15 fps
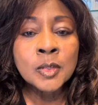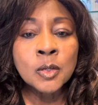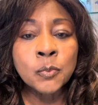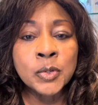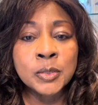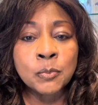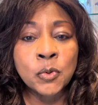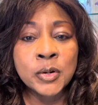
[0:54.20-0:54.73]

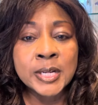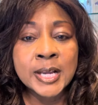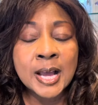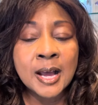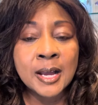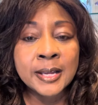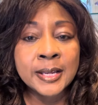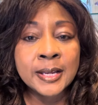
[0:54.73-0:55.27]
with
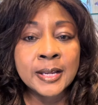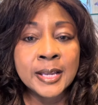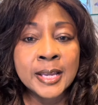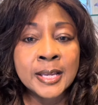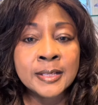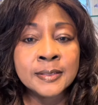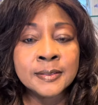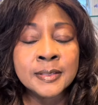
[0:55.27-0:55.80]
Mordecai,
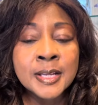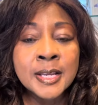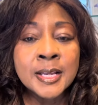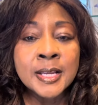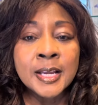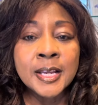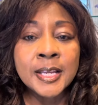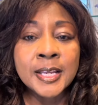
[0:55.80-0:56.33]
and
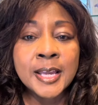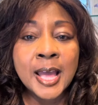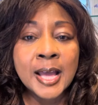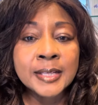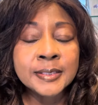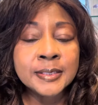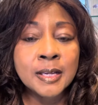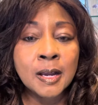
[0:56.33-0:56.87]
he
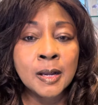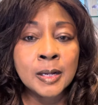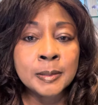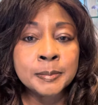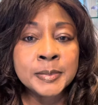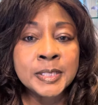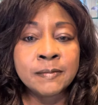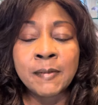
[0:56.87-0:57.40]
had
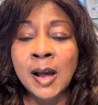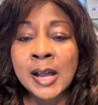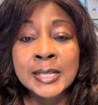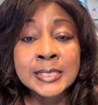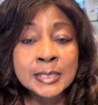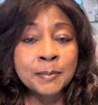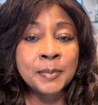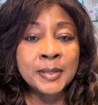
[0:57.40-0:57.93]
um,
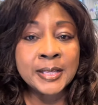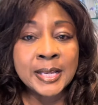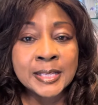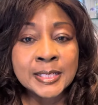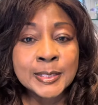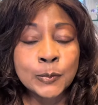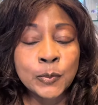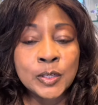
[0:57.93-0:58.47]
devised a plan,
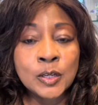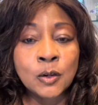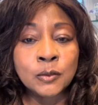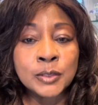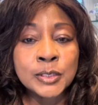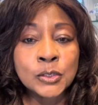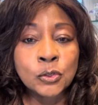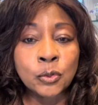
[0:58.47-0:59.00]
as we know
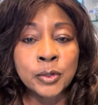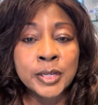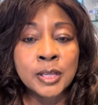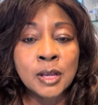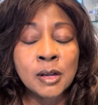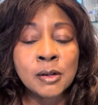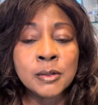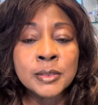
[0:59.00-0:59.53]
the story
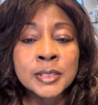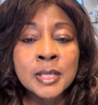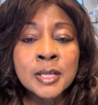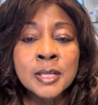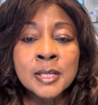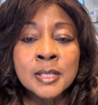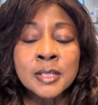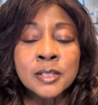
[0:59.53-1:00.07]
goes,
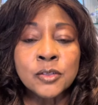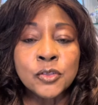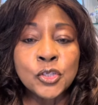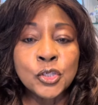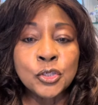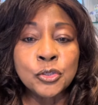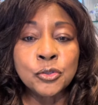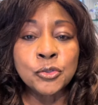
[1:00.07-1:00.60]
to